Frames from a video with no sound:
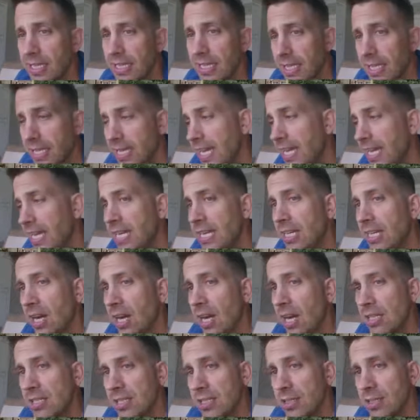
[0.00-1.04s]
heating
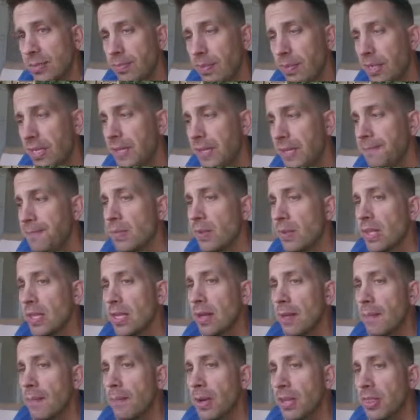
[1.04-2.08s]
costs could be.
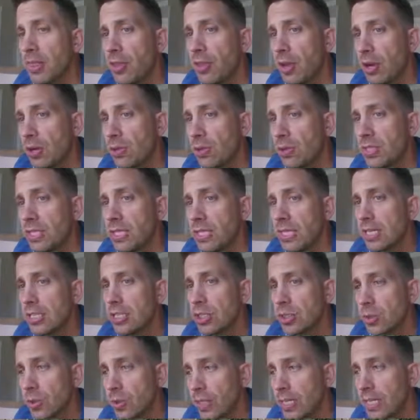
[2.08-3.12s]
But those
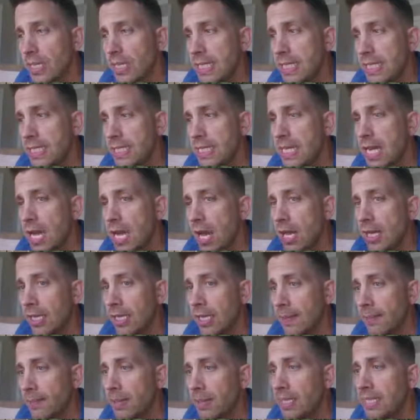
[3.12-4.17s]
trees
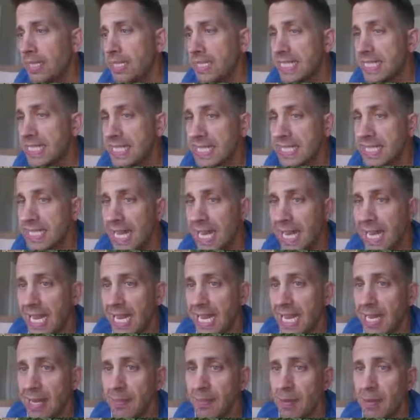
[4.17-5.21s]
can be the
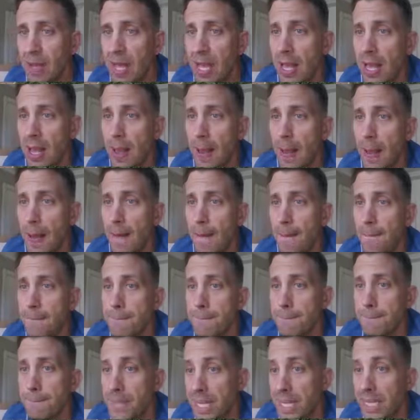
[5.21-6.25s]
same
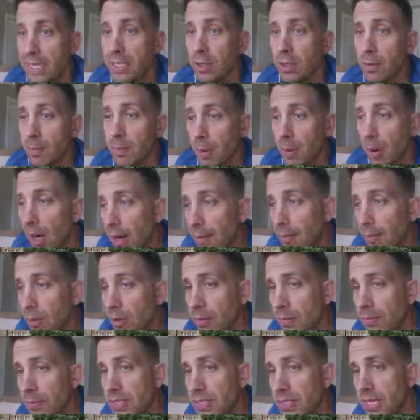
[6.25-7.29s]
bigger
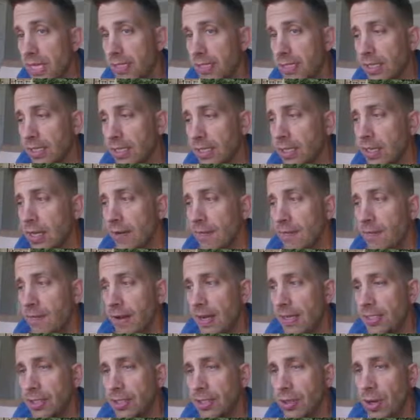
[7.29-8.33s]
problems that could
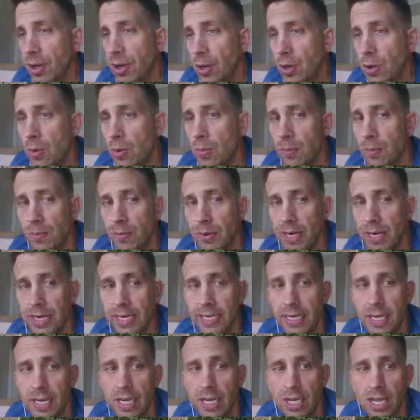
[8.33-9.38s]
affect your home,
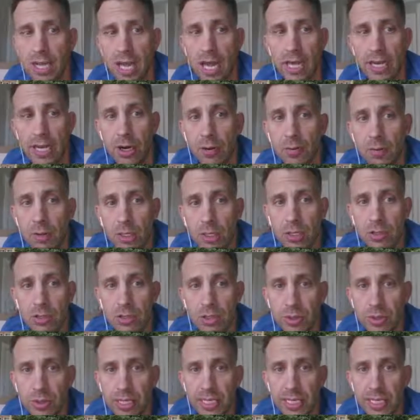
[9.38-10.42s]
right? An overgrown
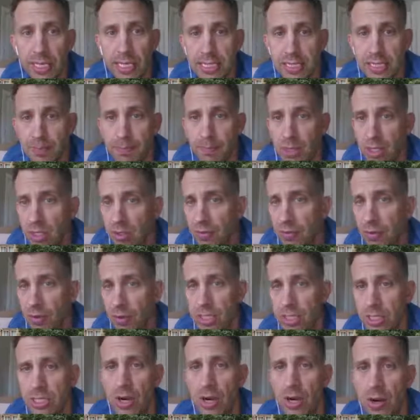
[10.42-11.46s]
tree is beautiful in
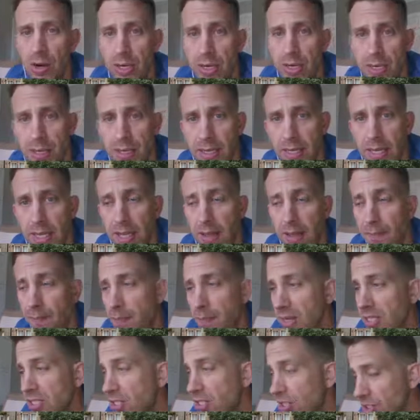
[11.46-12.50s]
the yard,
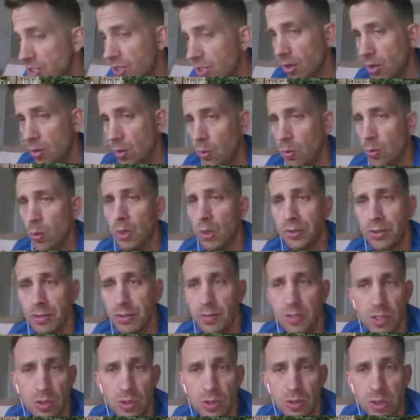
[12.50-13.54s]
but you don't want them
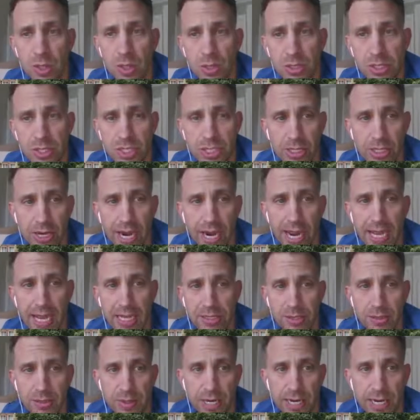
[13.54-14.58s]
too close to your
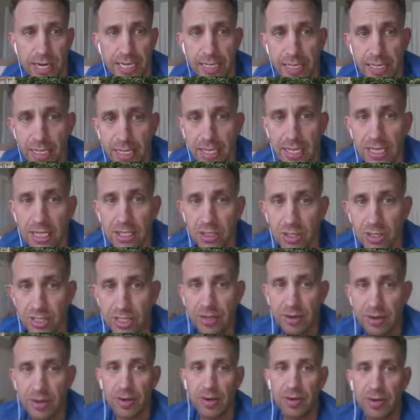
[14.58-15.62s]
house, right?
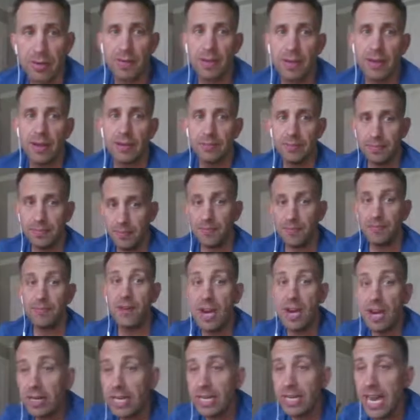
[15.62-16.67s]
Trees are
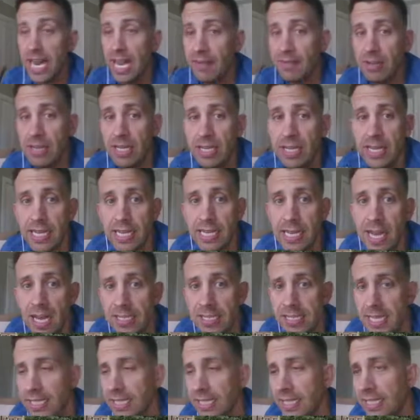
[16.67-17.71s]
very heavy, and
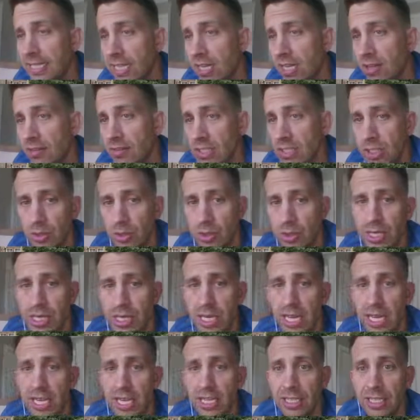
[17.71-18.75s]
not taking care of a
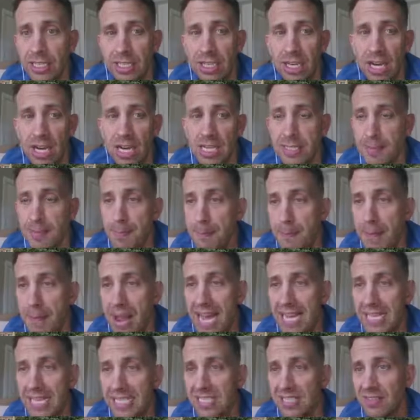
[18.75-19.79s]
tree can cause
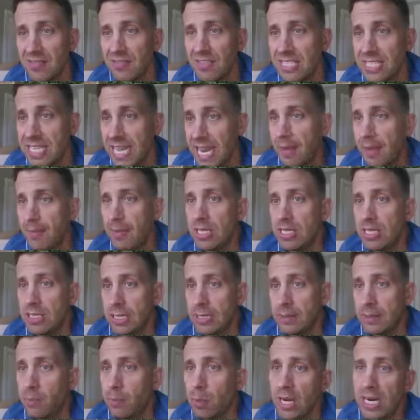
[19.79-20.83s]
massive damage,
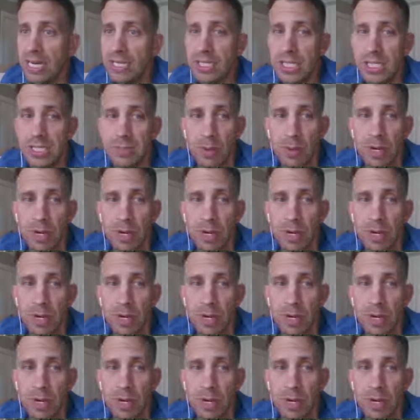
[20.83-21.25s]
like branches